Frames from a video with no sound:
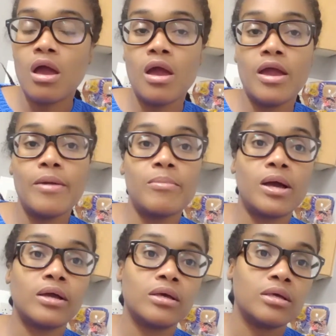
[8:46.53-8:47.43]

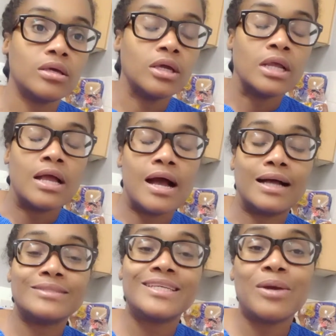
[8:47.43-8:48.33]

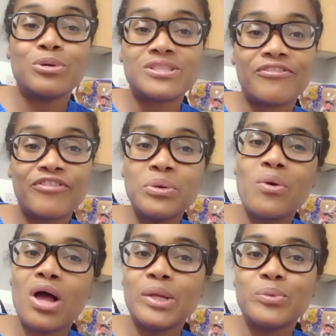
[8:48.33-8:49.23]
There was a
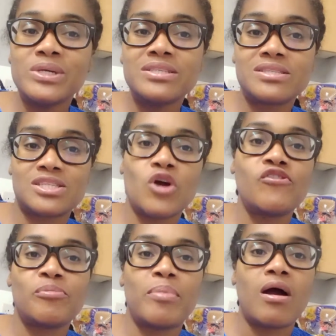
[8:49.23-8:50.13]
few Halloween
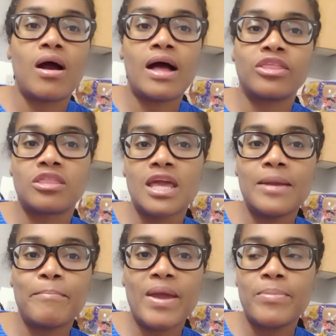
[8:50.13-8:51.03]
stuff, but I
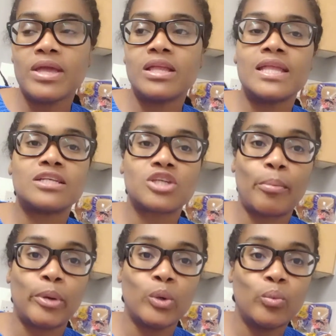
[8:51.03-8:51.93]
think maybe in the next
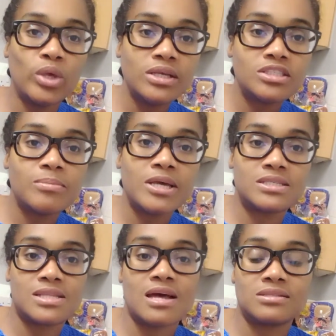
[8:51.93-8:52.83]
couple of weeks you may
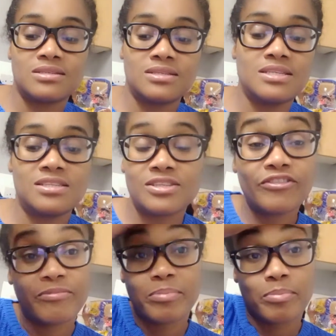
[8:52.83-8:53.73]
start to see
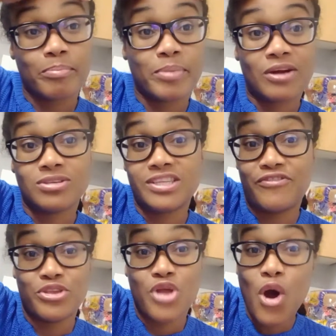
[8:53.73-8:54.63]
stuff. Because
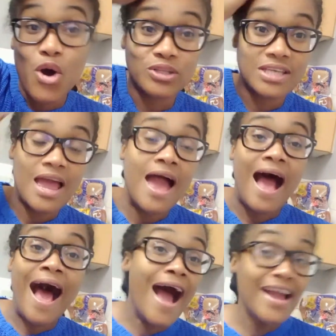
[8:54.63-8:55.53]
if you don't,
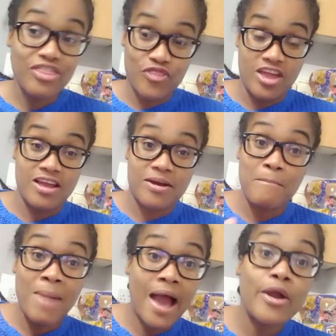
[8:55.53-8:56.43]
I think
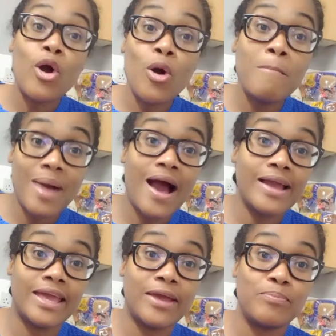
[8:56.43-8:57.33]
my home
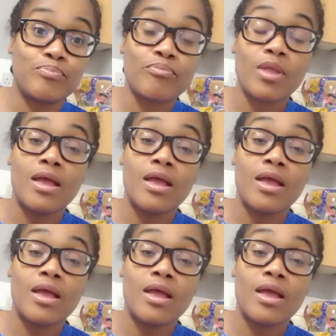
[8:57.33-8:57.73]
bargain,